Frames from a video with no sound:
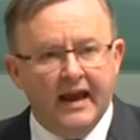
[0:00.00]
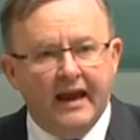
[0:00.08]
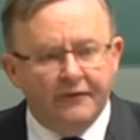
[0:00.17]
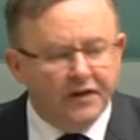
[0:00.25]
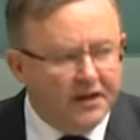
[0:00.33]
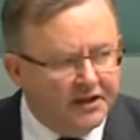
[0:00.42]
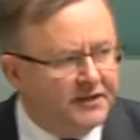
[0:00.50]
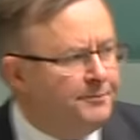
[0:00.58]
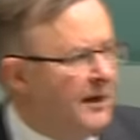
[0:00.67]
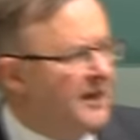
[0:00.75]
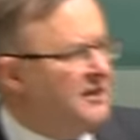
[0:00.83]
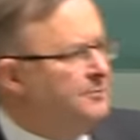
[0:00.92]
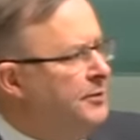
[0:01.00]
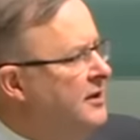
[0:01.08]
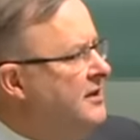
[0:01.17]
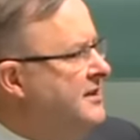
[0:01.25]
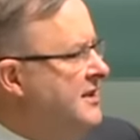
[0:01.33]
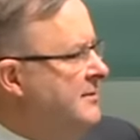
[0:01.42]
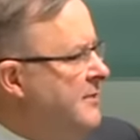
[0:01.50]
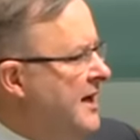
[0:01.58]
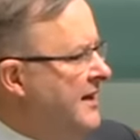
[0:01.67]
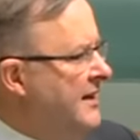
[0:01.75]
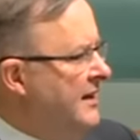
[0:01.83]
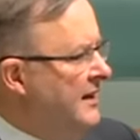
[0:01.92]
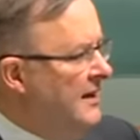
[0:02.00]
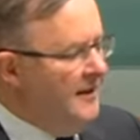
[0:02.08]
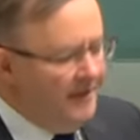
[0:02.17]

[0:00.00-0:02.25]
Evidence-based policy making.